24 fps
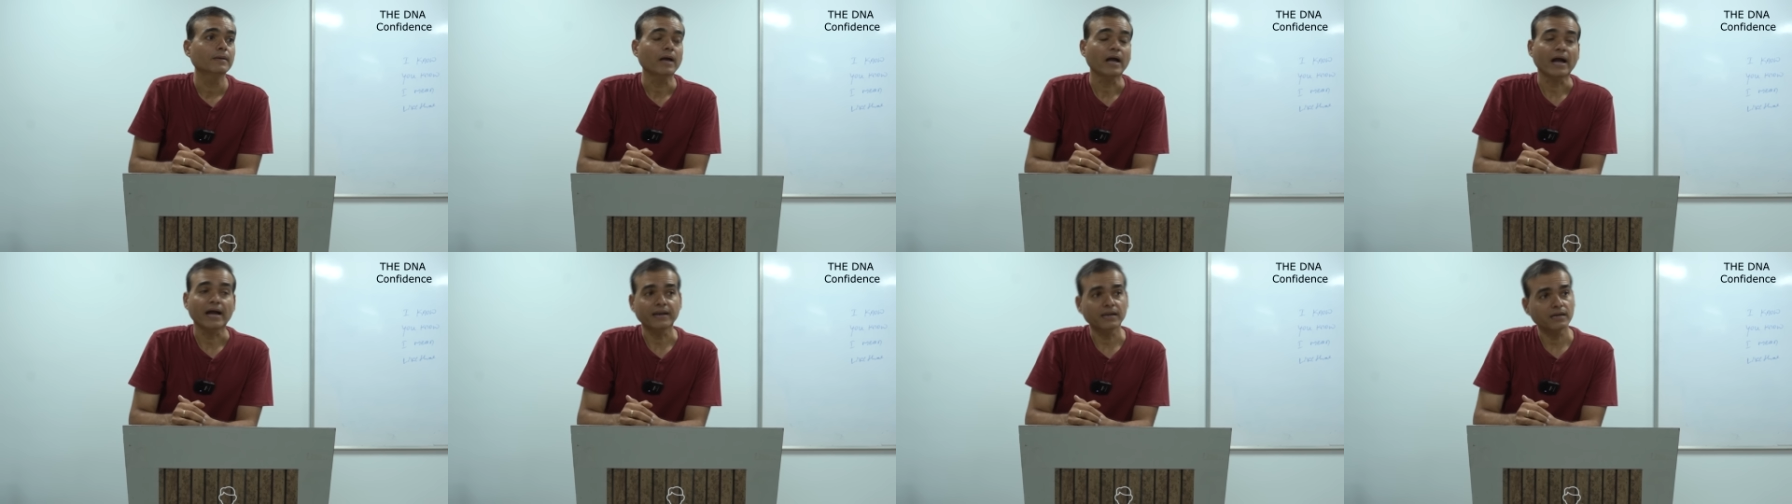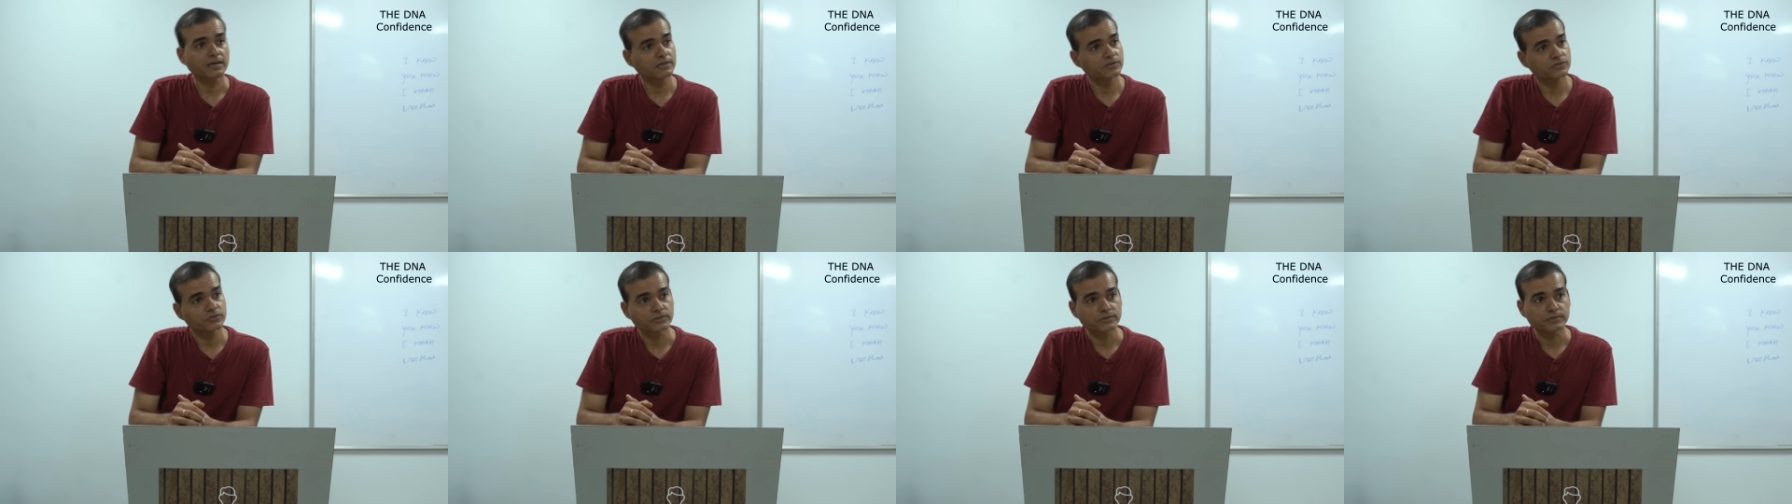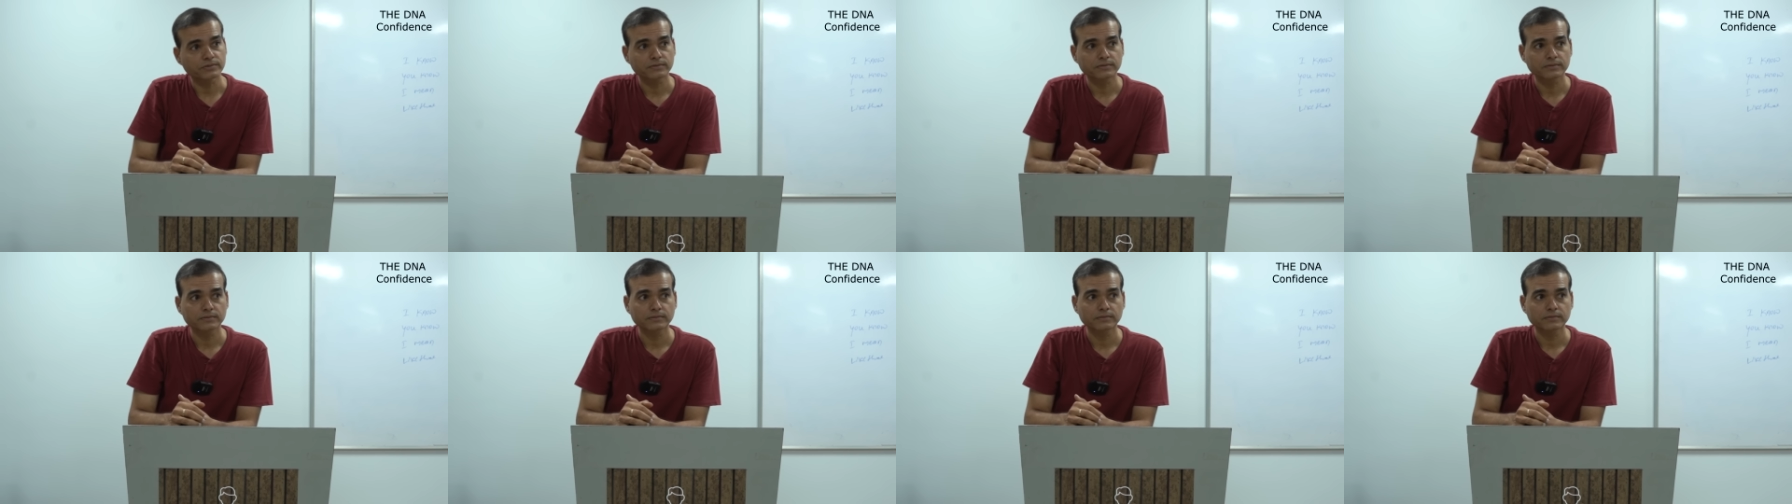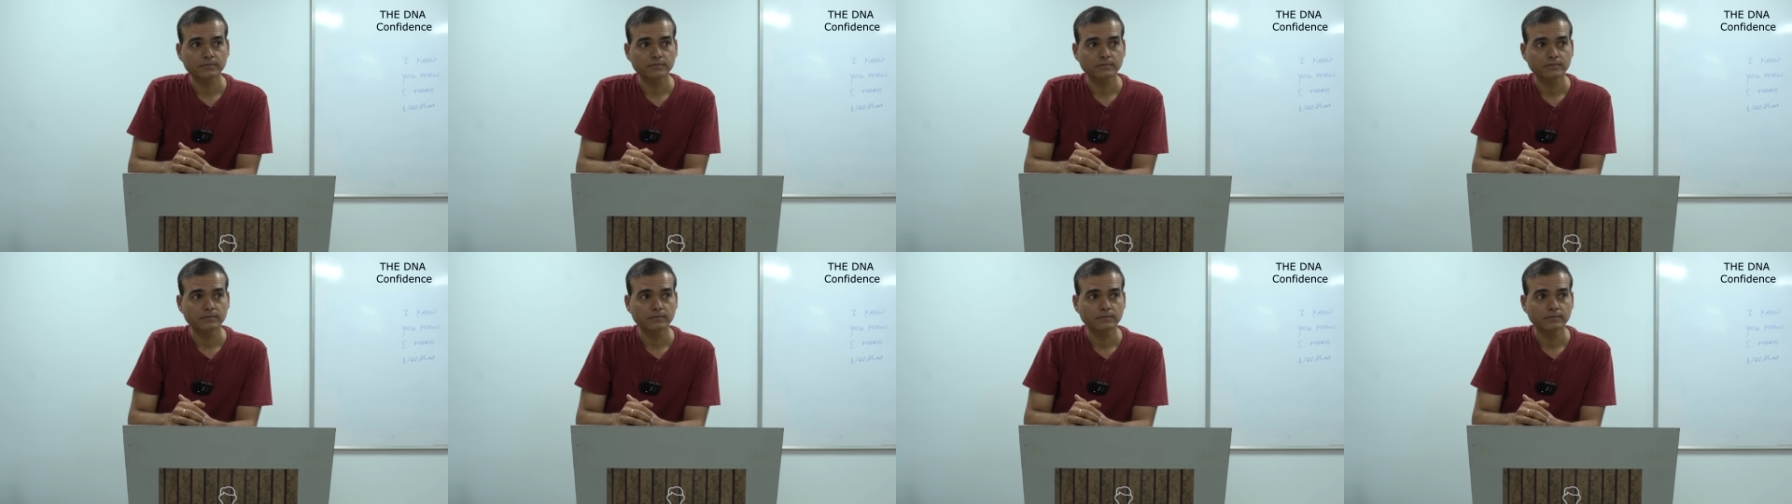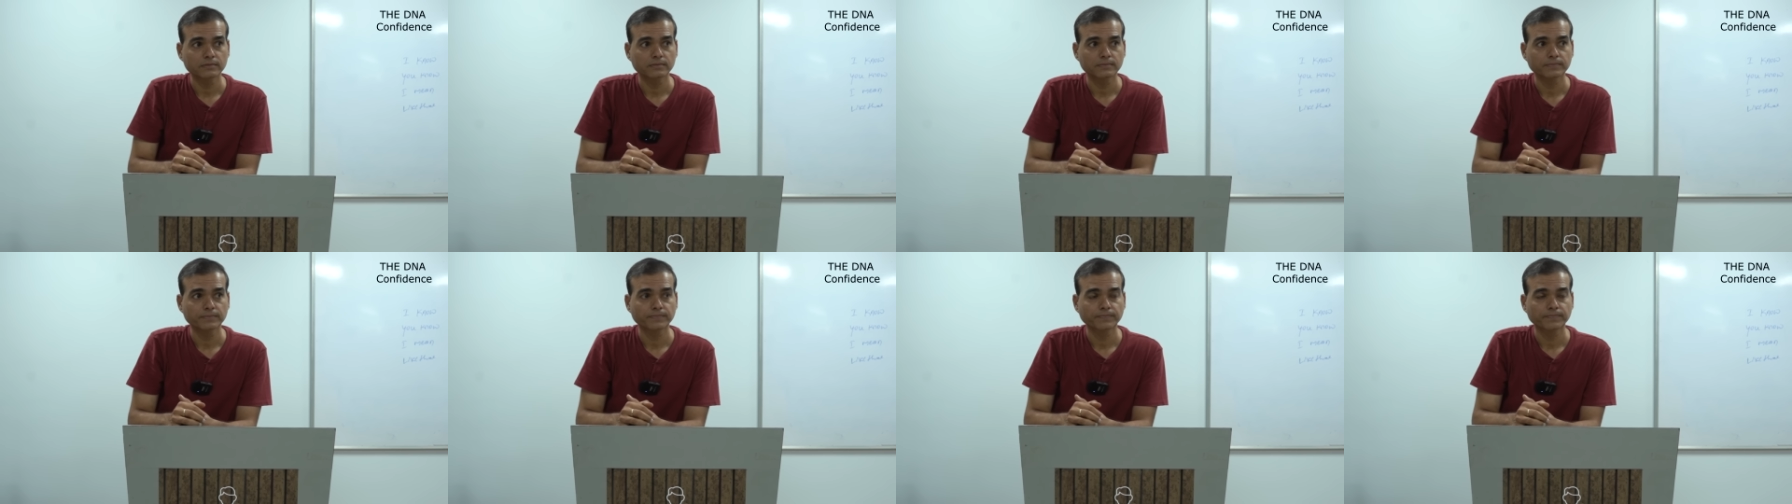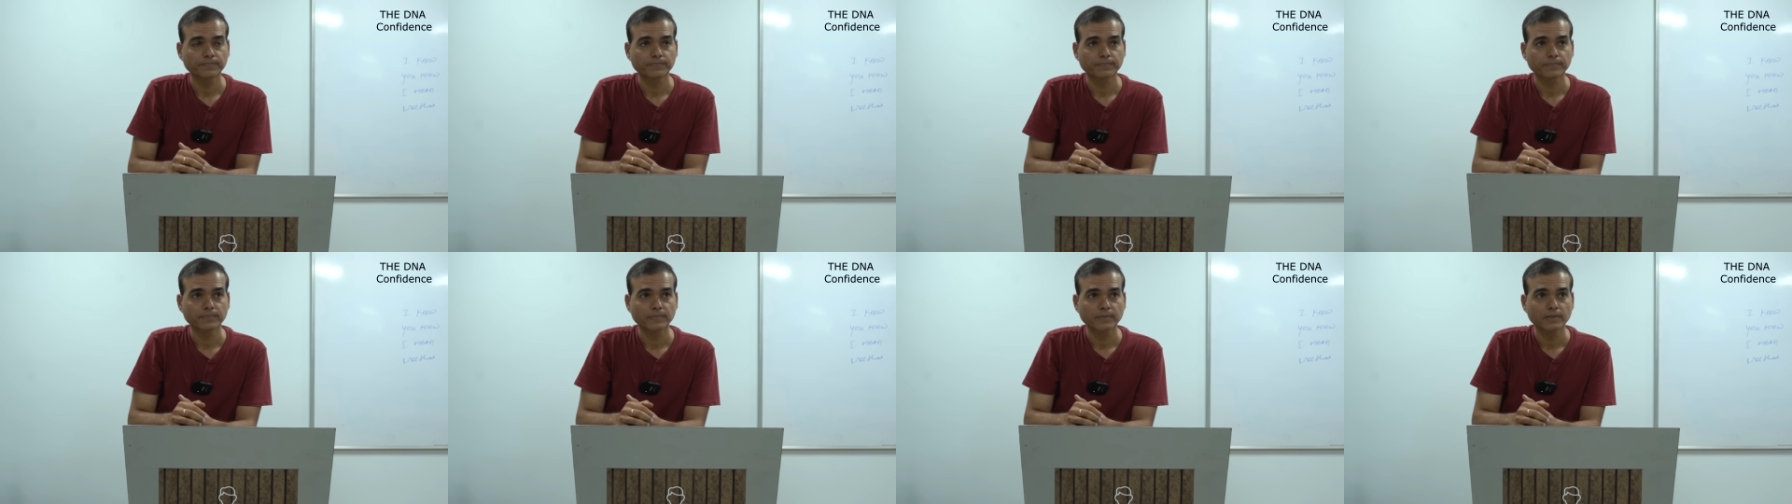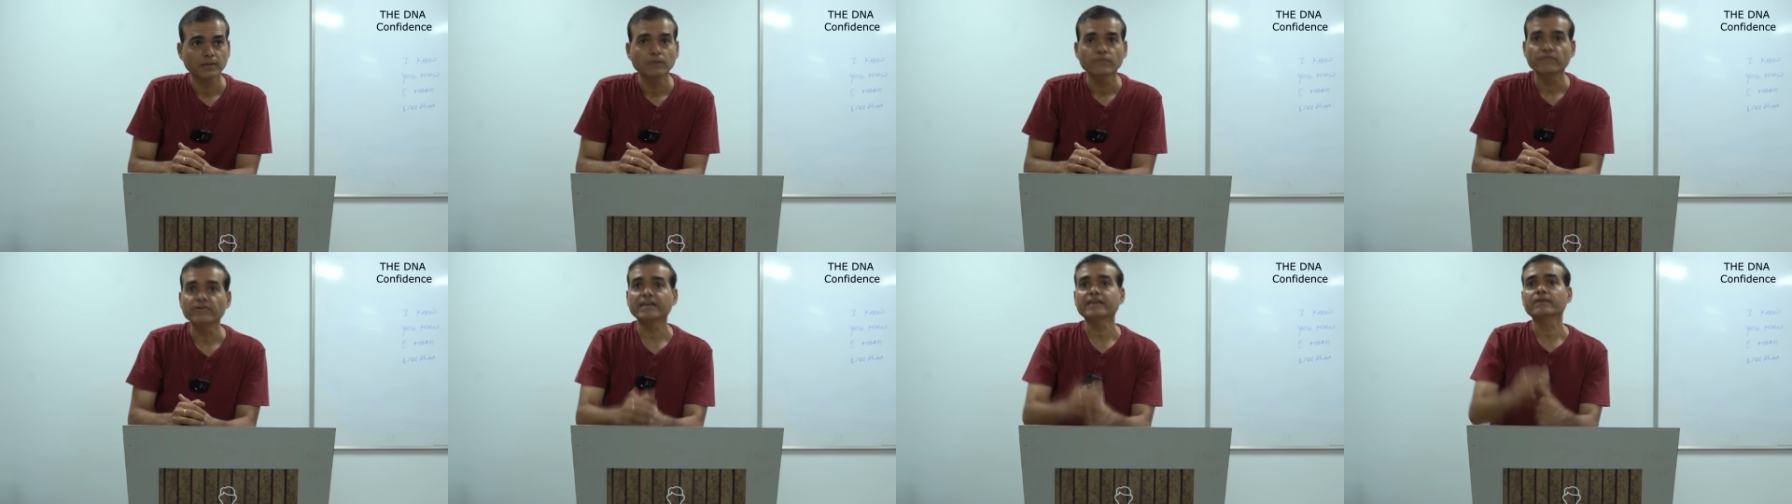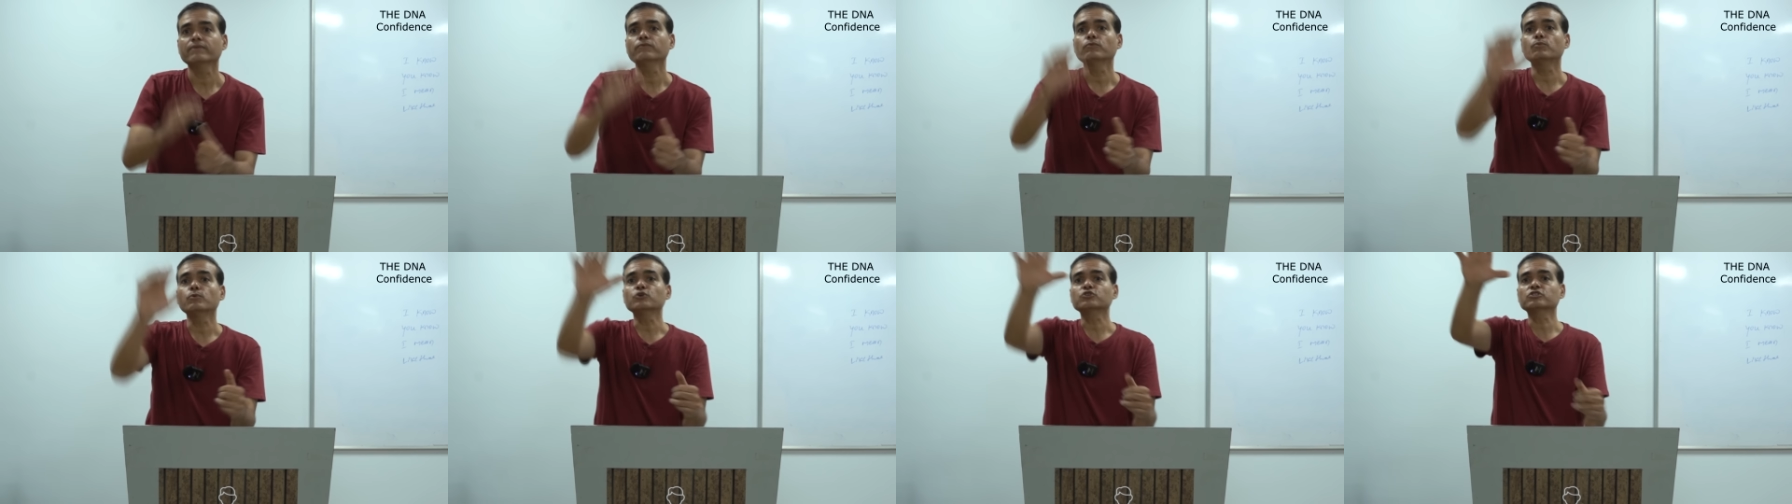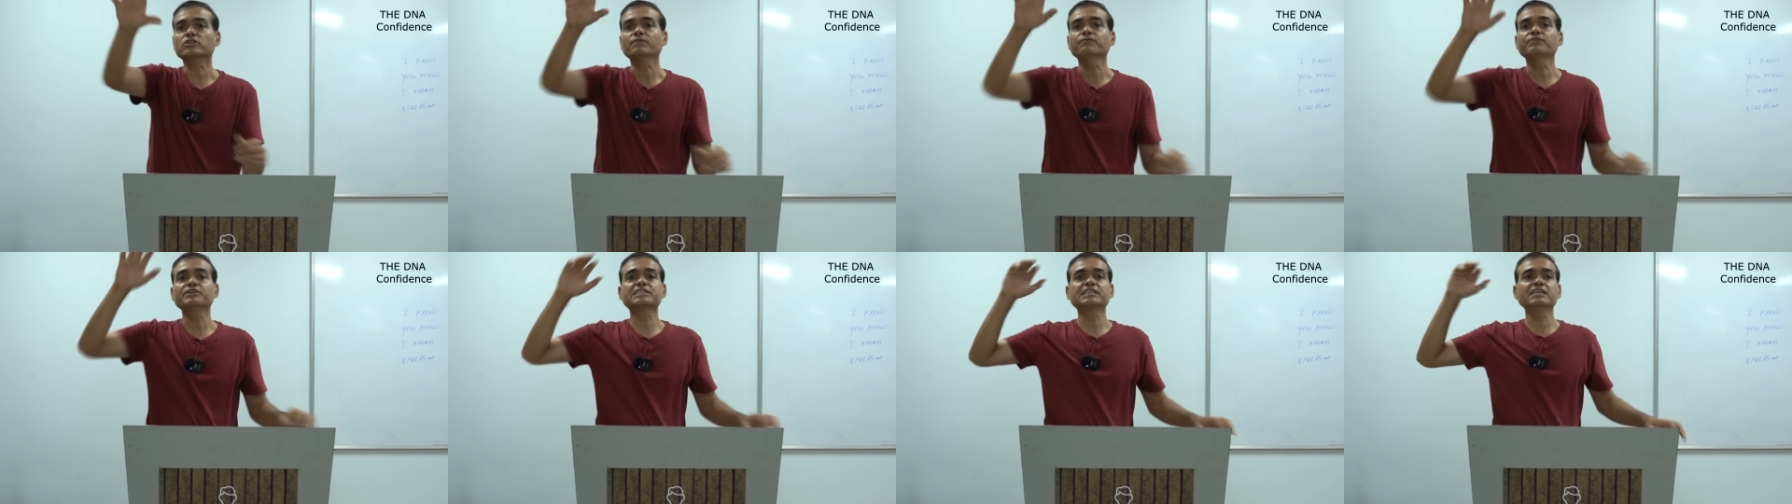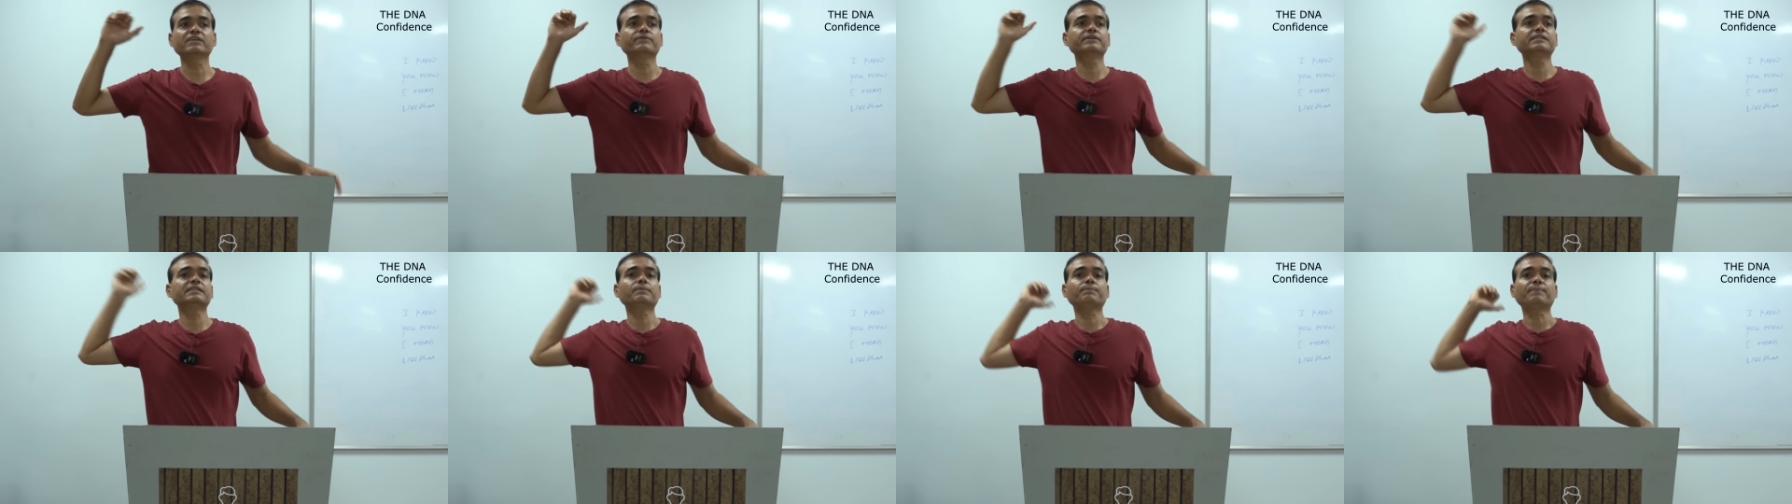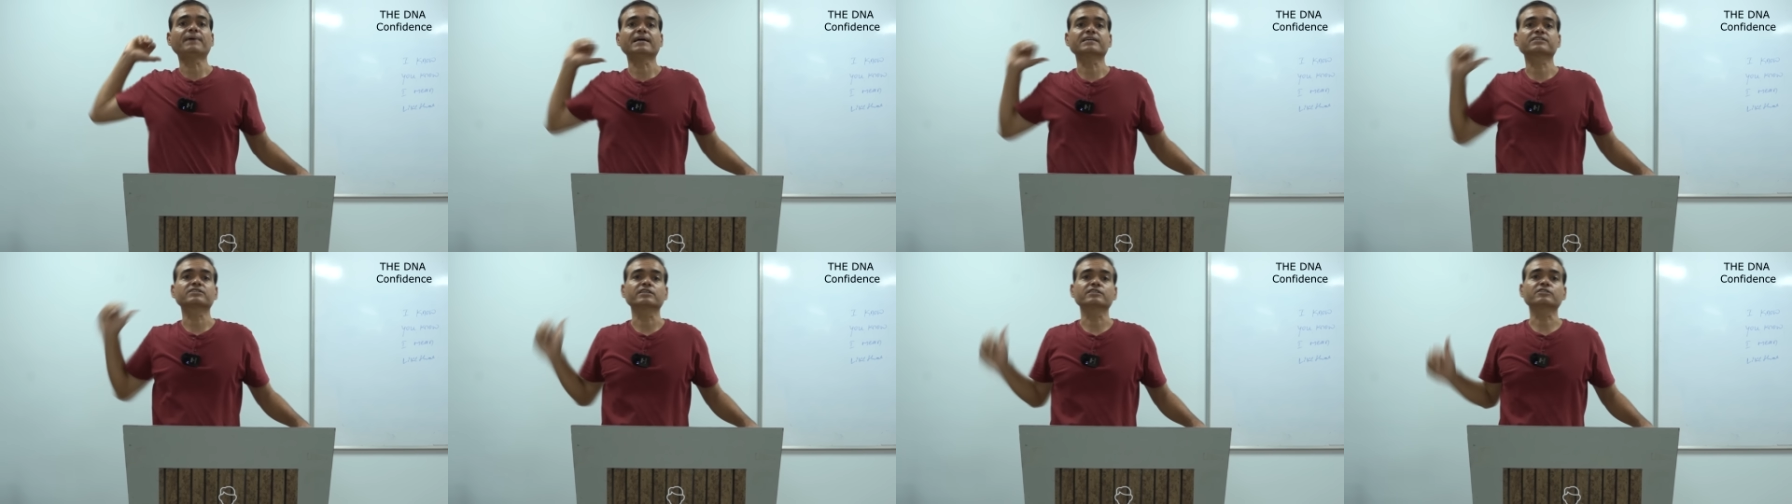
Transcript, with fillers: Analysis. analysis. Where most of us live in the past,